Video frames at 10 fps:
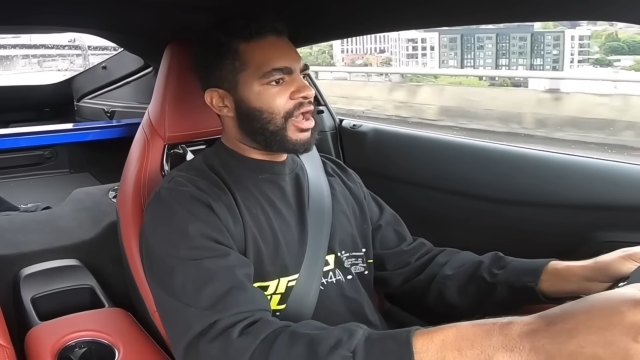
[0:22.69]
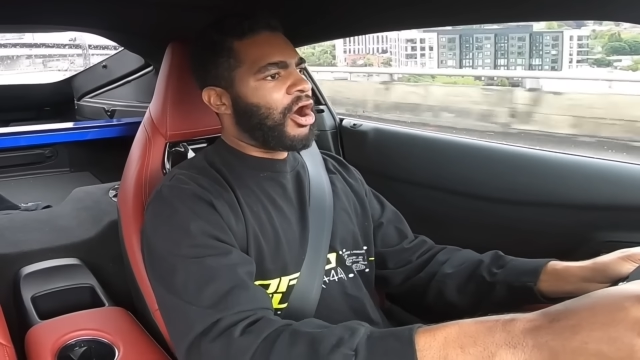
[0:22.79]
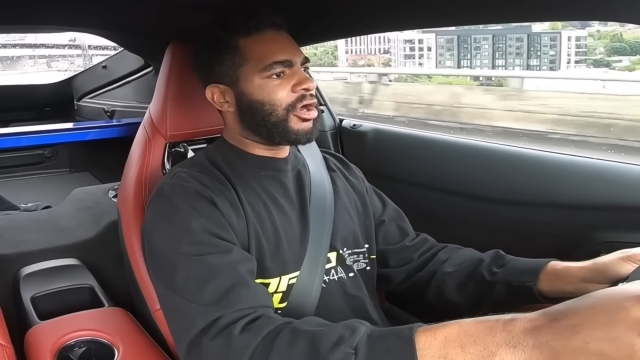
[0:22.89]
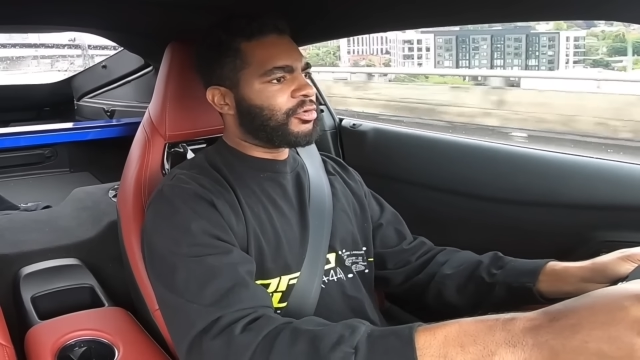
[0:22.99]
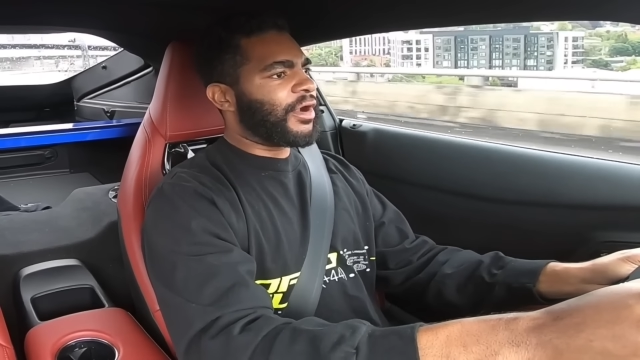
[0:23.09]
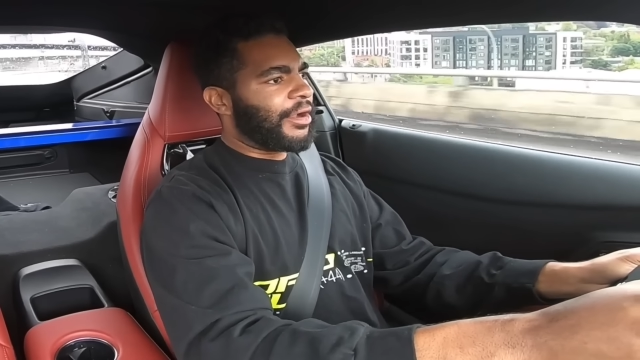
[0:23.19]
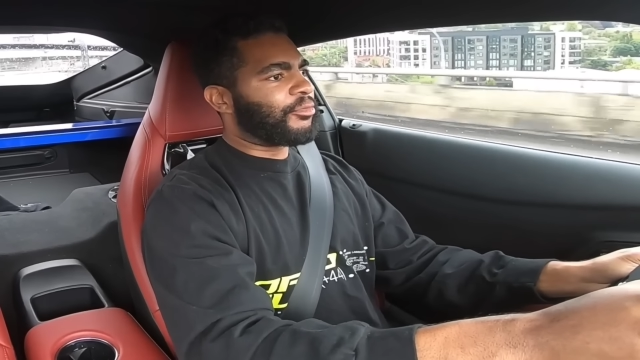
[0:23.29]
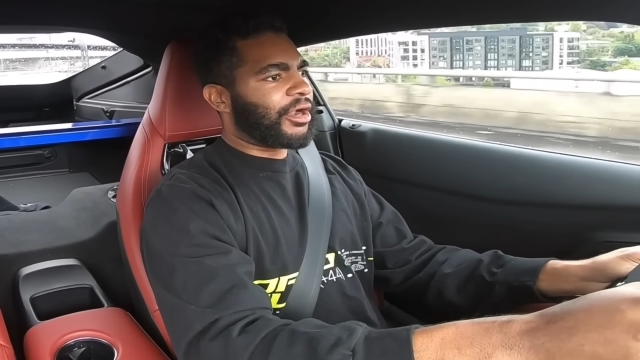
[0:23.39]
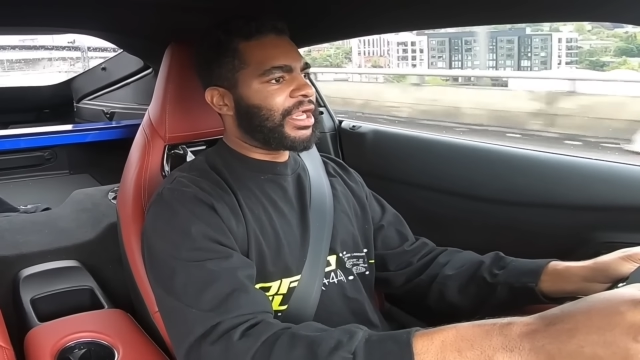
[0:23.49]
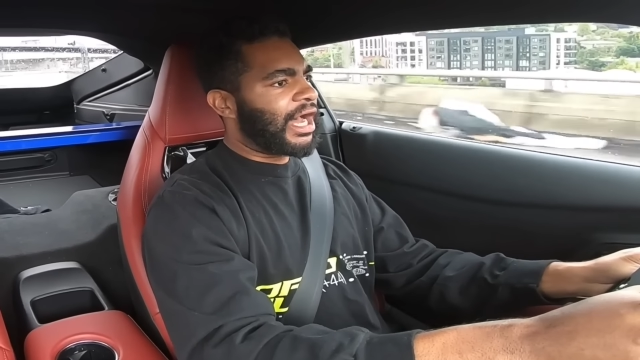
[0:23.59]
On ramp
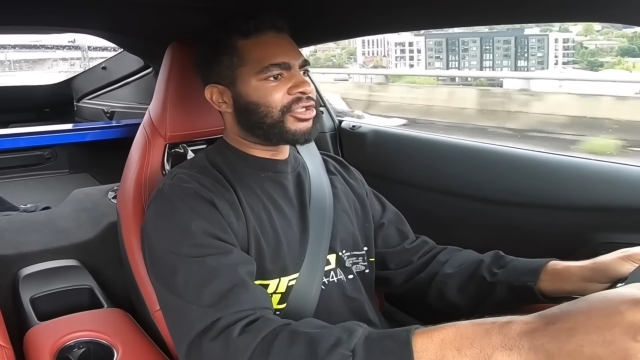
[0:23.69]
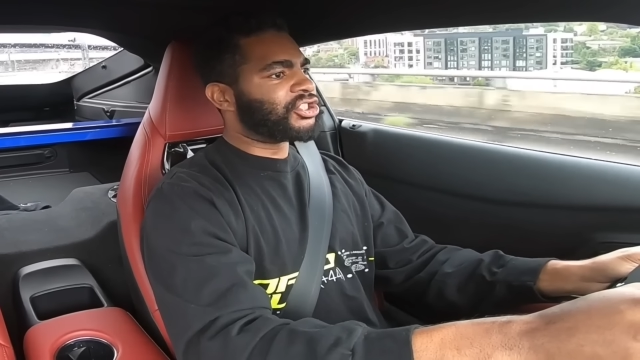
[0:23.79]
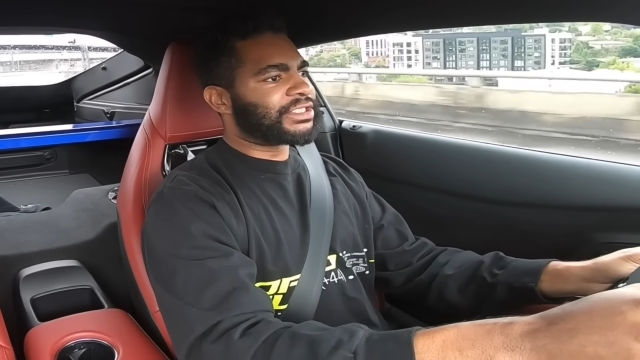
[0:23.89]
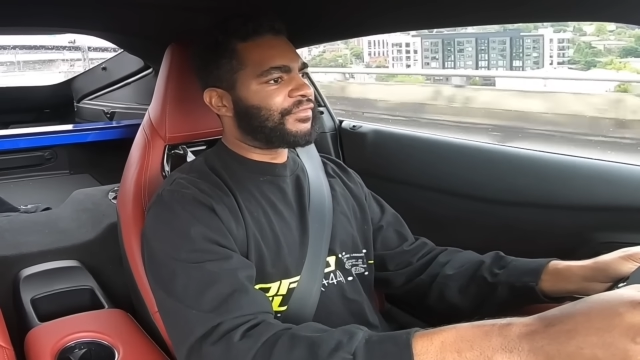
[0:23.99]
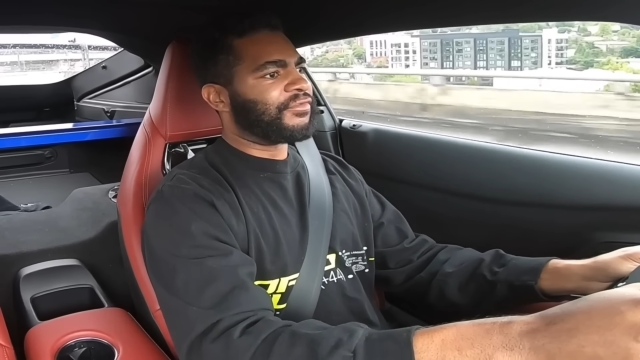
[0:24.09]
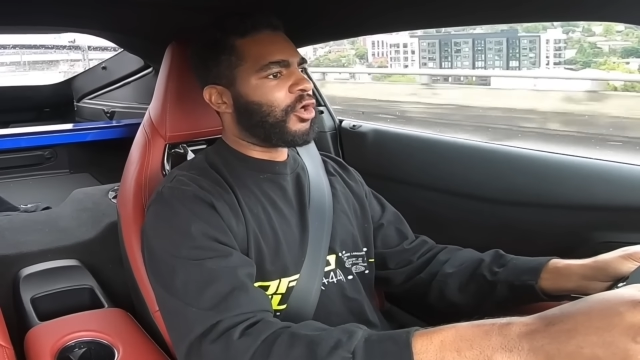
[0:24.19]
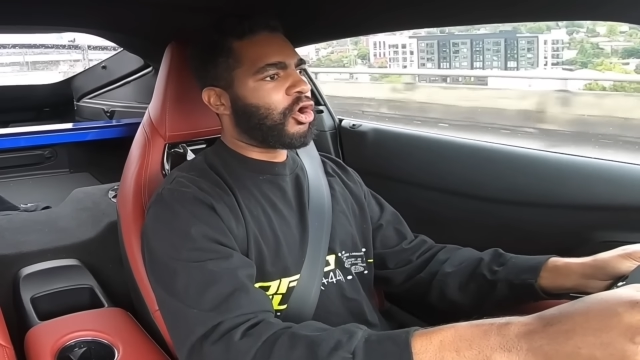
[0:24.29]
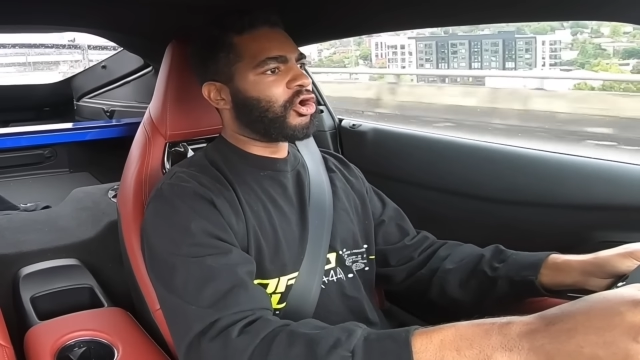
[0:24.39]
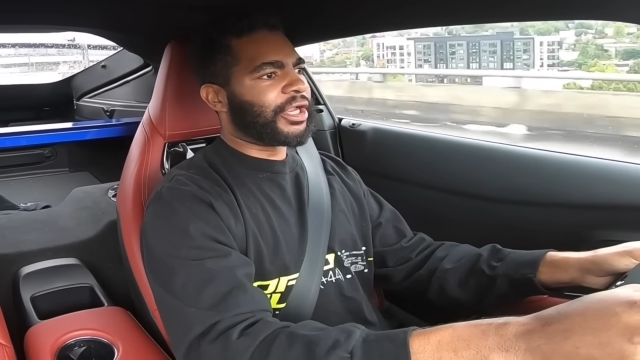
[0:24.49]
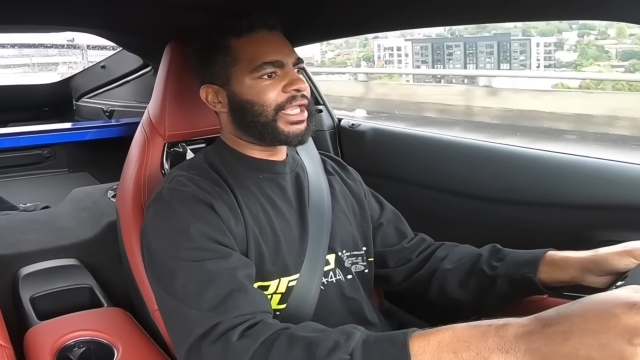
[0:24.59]
right now, just
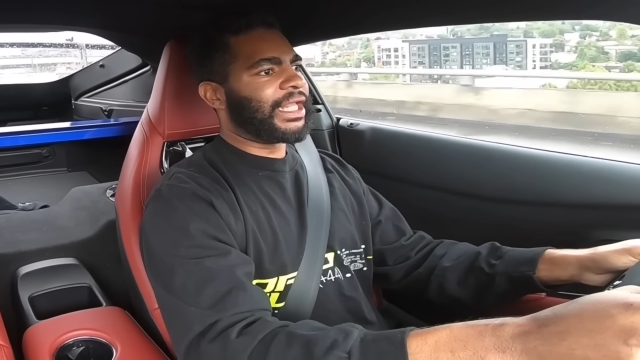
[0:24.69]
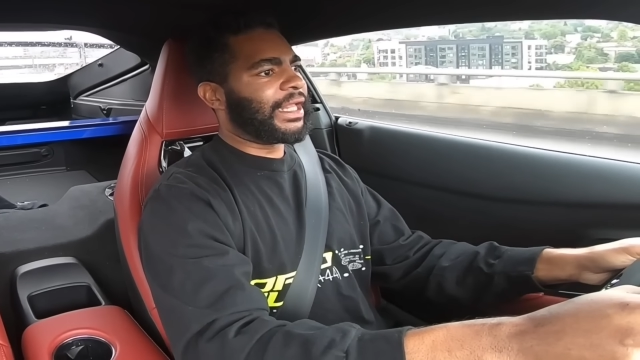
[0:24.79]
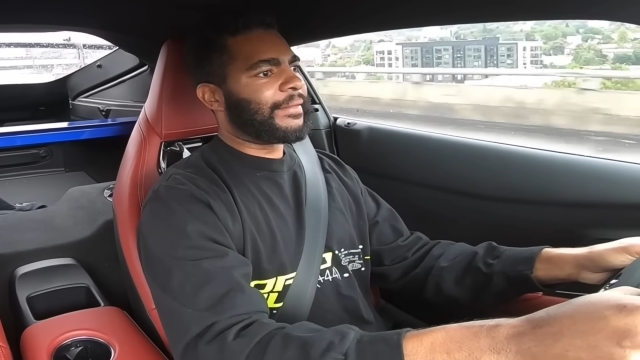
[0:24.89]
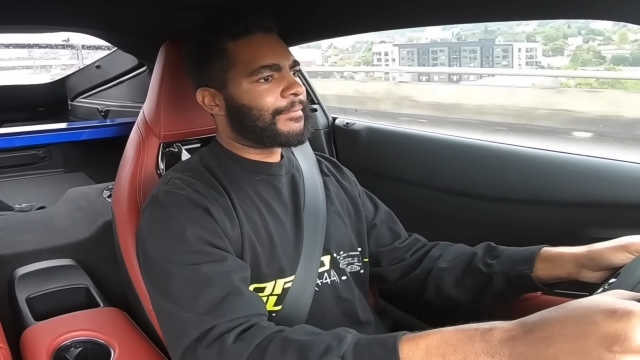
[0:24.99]
flooring it.